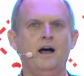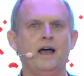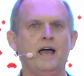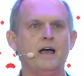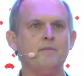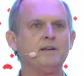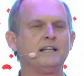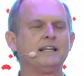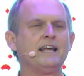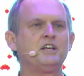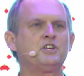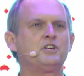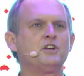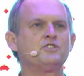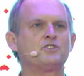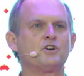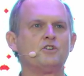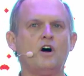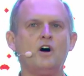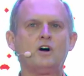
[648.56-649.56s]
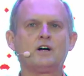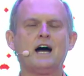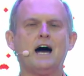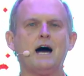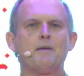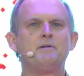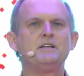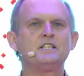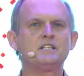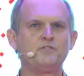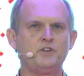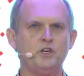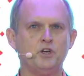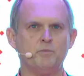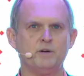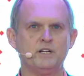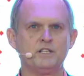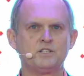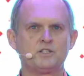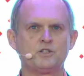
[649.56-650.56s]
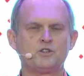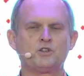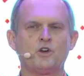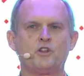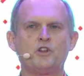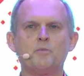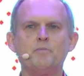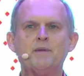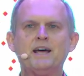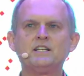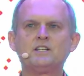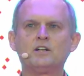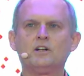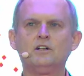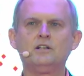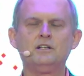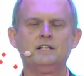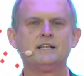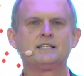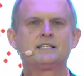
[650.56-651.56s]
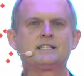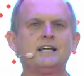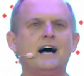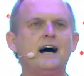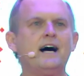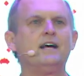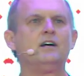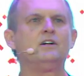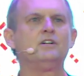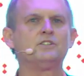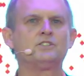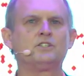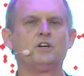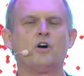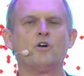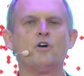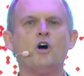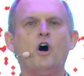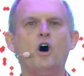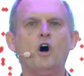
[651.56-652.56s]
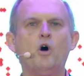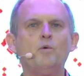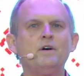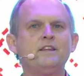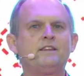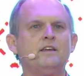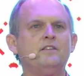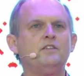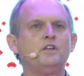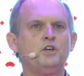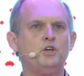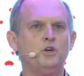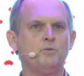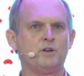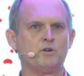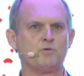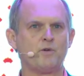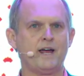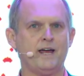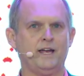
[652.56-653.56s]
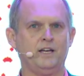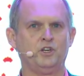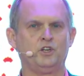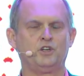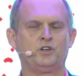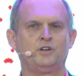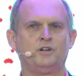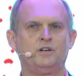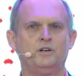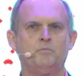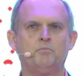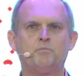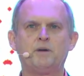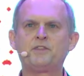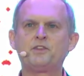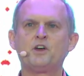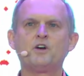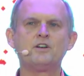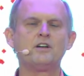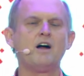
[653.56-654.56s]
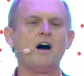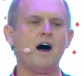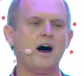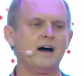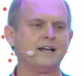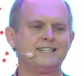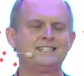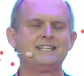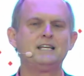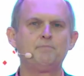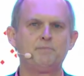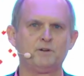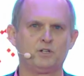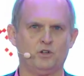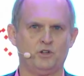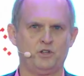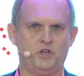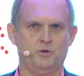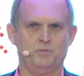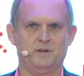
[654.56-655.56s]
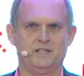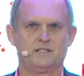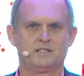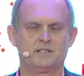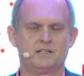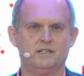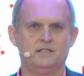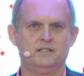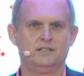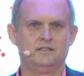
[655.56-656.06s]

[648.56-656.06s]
Emulations are all copies of humans, so their mental styles are all within the human range, but they're not typical humans.